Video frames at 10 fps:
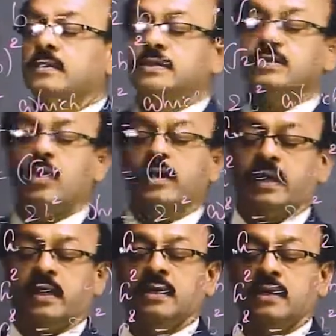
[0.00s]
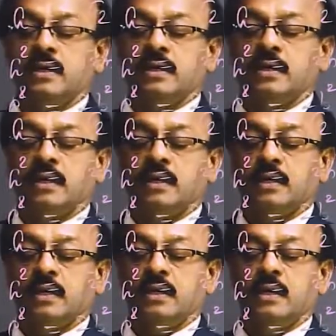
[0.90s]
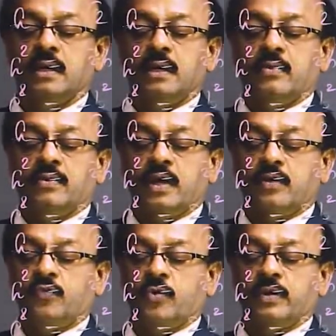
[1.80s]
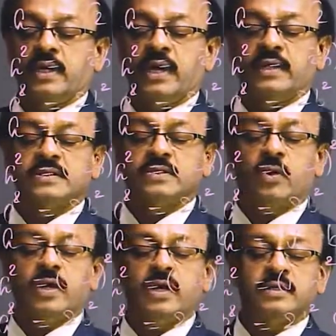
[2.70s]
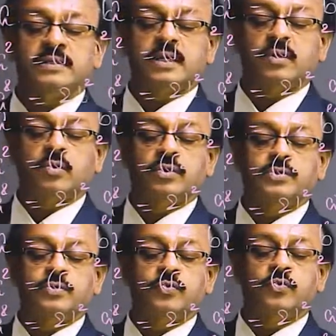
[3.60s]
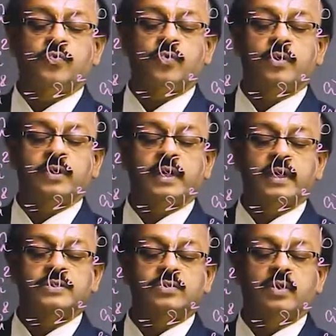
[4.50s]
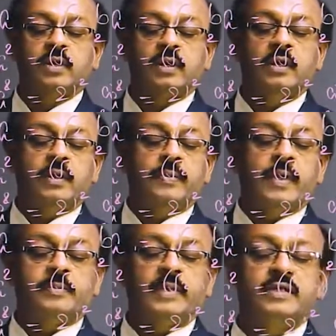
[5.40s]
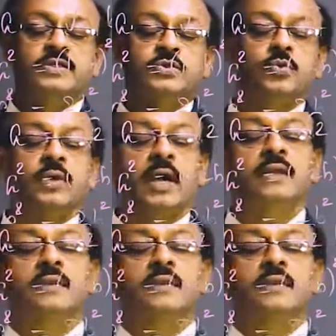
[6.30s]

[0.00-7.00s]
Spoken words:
squaring. Therefore a square is equal to 4k square. That means 2k the